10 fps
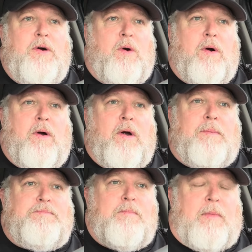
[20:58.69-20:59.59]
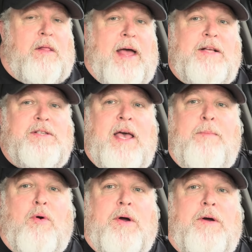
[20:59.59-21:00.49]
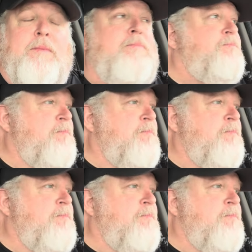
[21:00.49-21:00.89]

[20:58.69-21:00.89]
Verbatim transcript: or a landscape worker,